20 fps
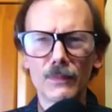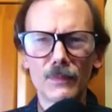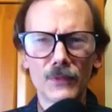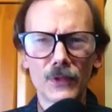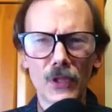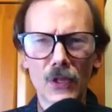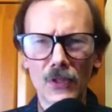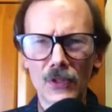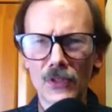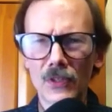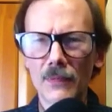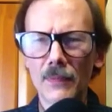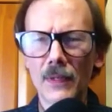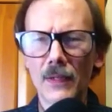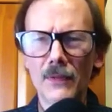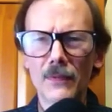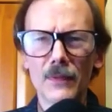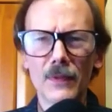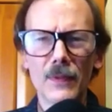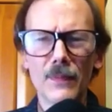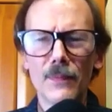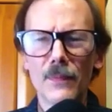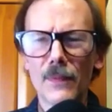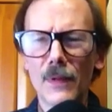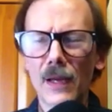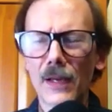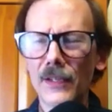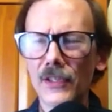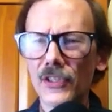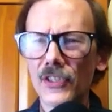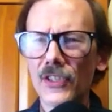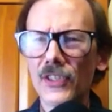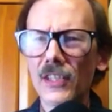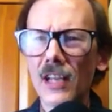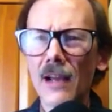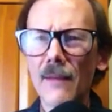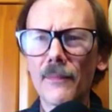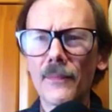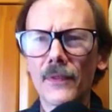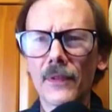talks about it. I
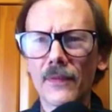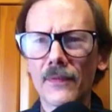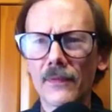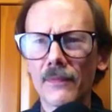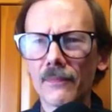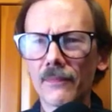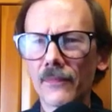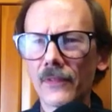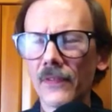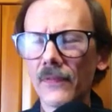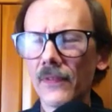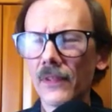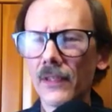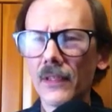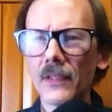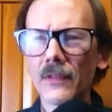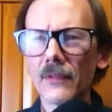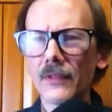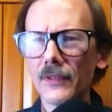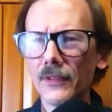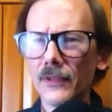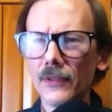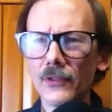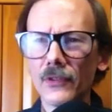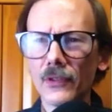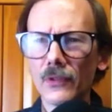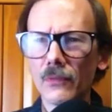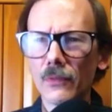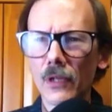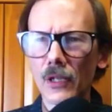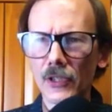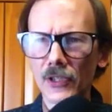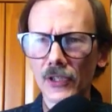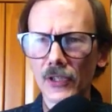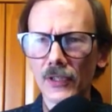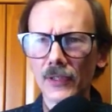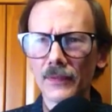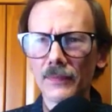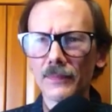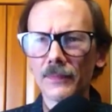stopped the video on YouTube
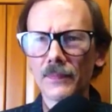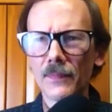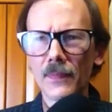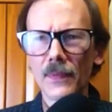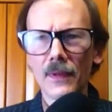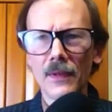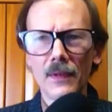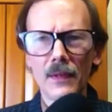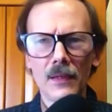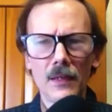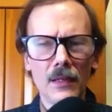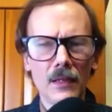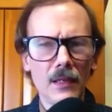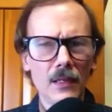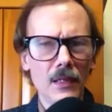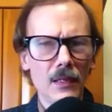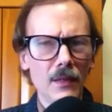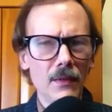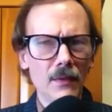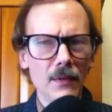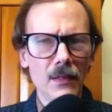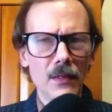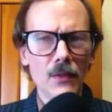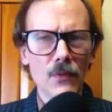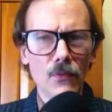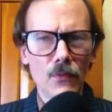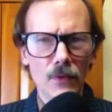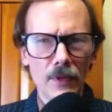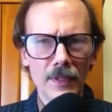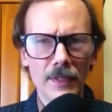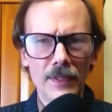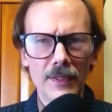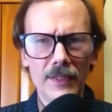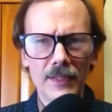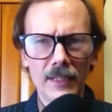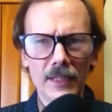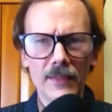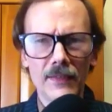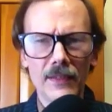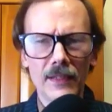watching it when he
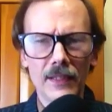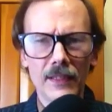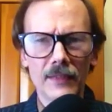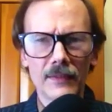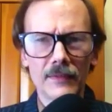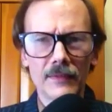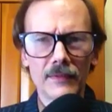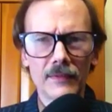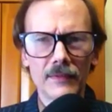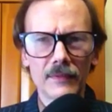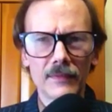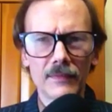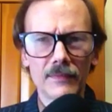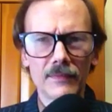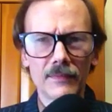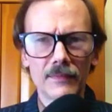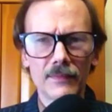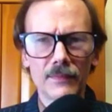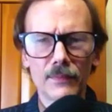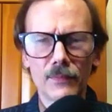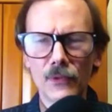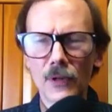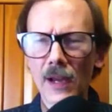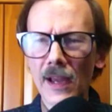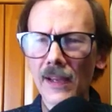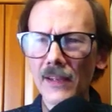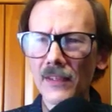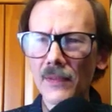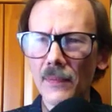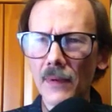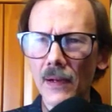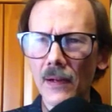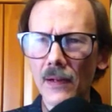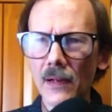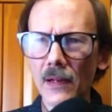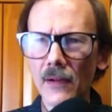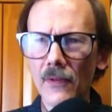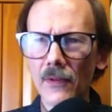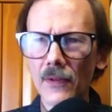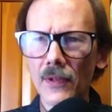said that, bragged about
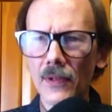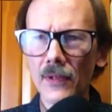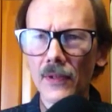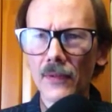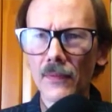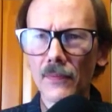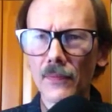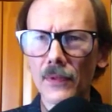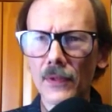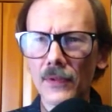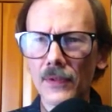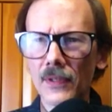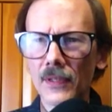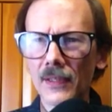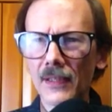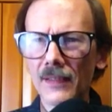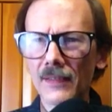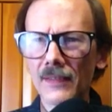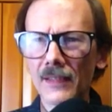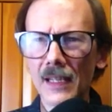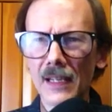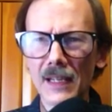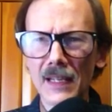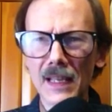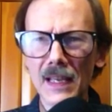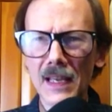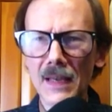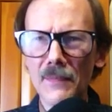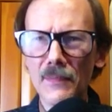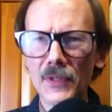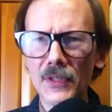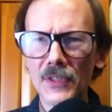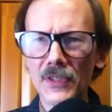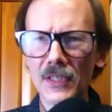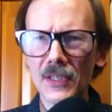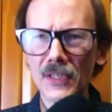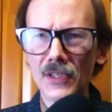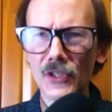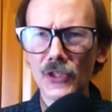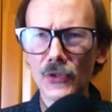how he put that
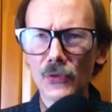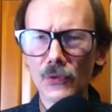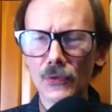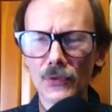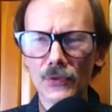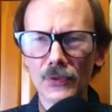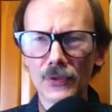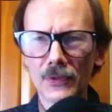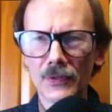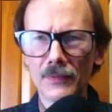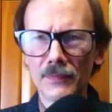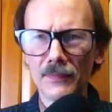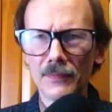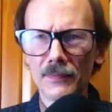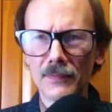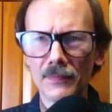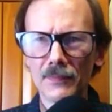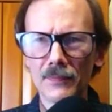embassy in Jerusalem.